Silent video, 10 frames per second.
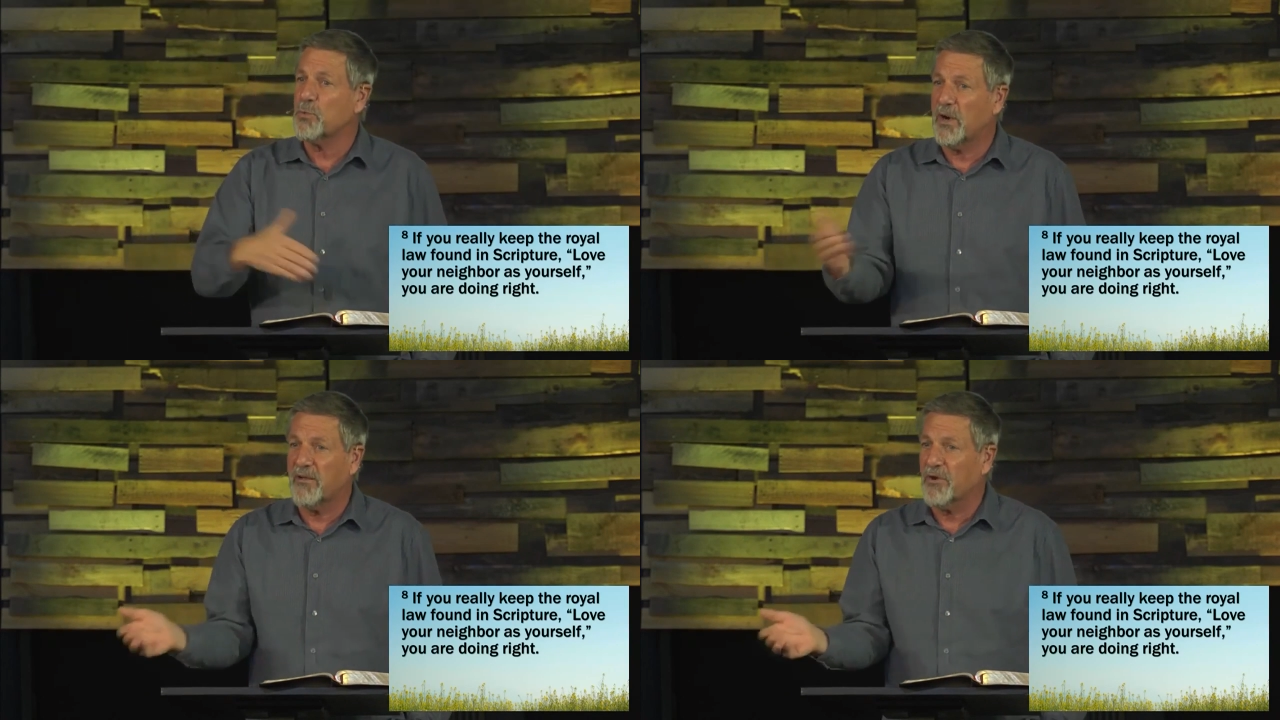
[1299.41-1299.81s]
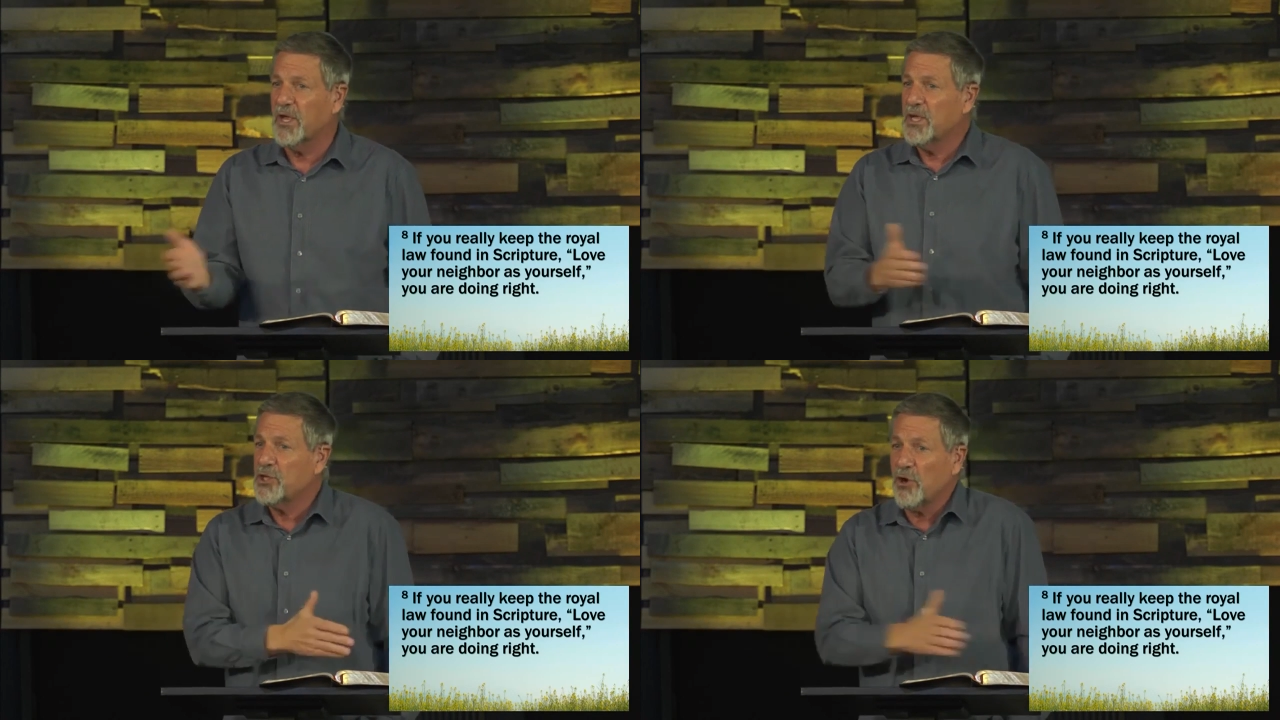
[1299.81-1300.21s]
whatever.
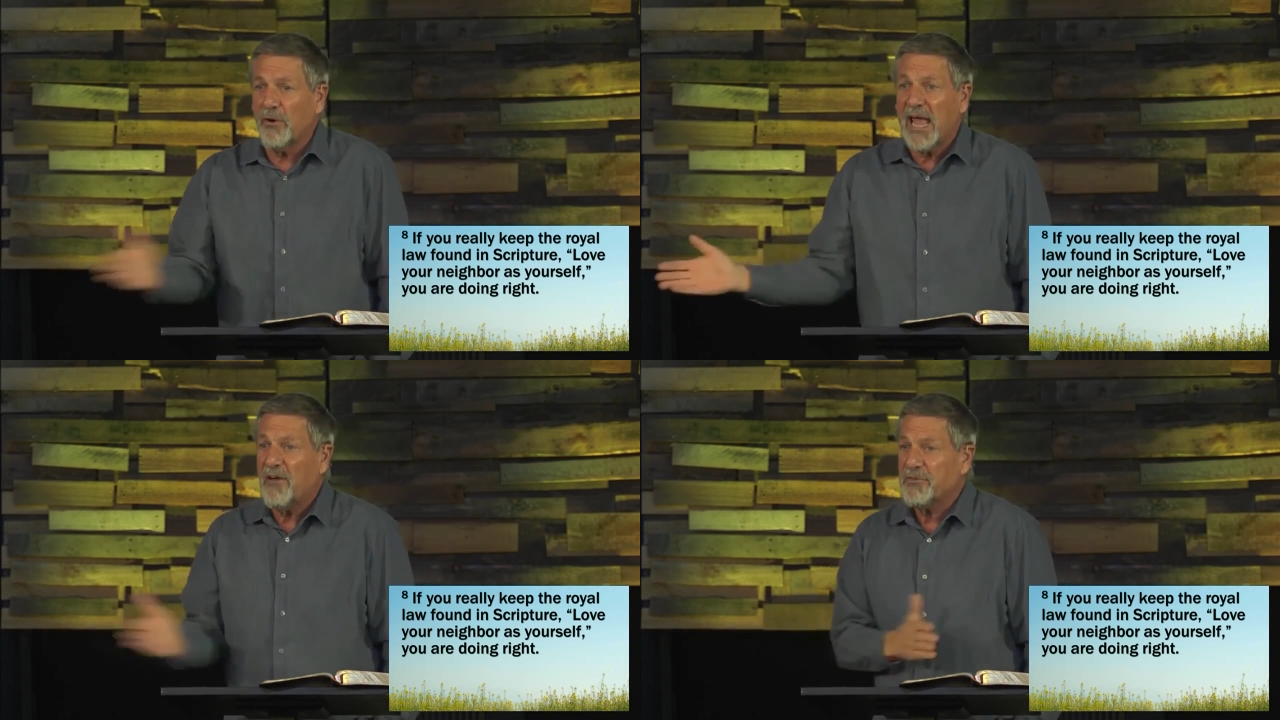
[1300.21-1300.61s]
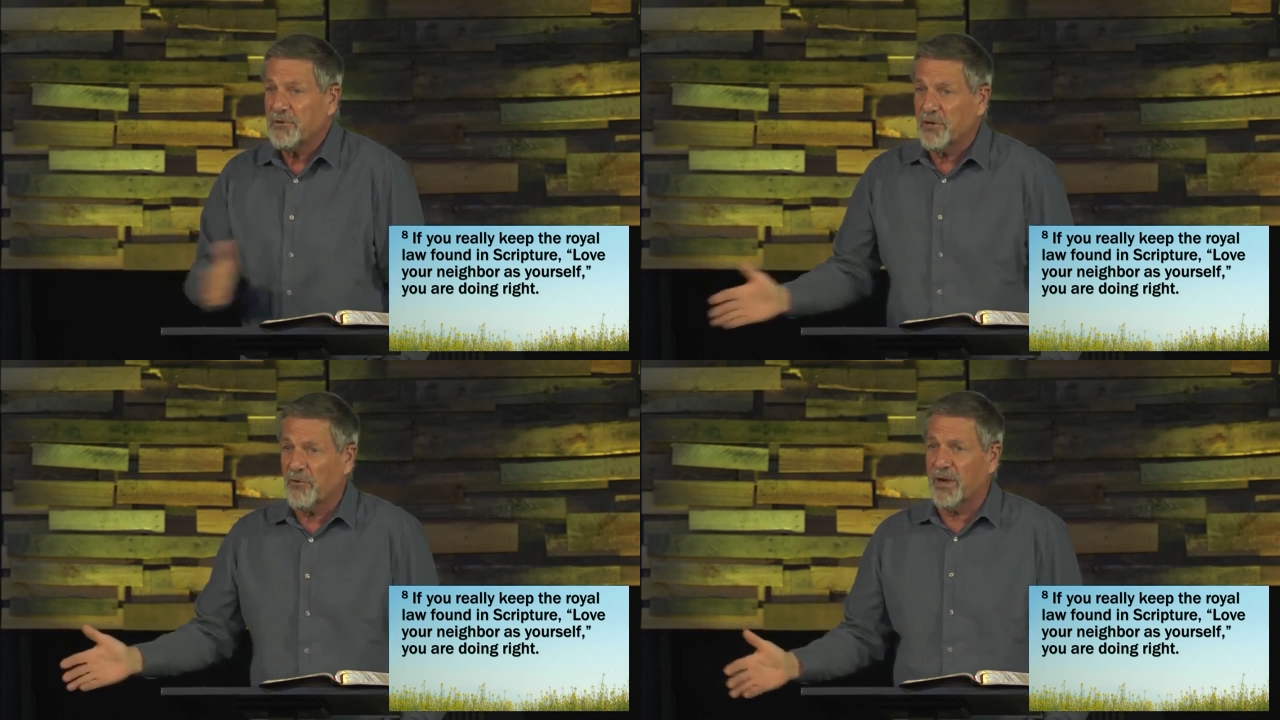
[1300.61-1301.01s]
You don't have
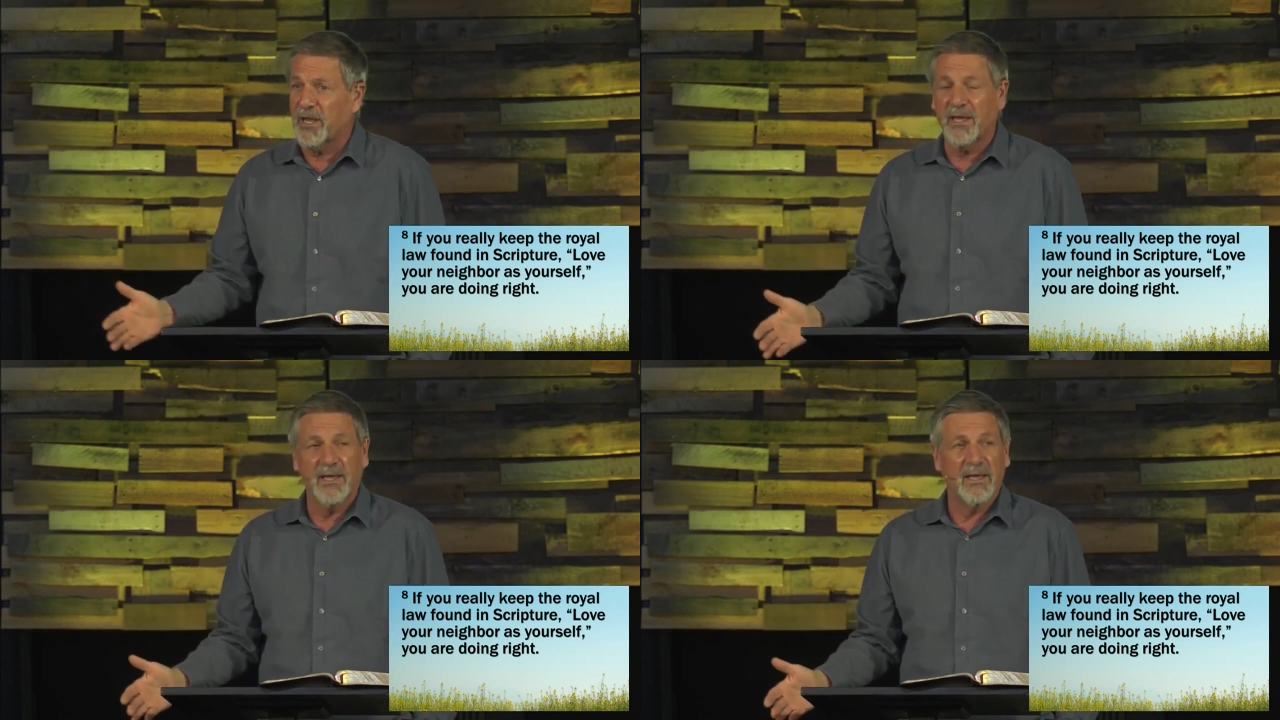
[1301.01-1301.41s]
to agree.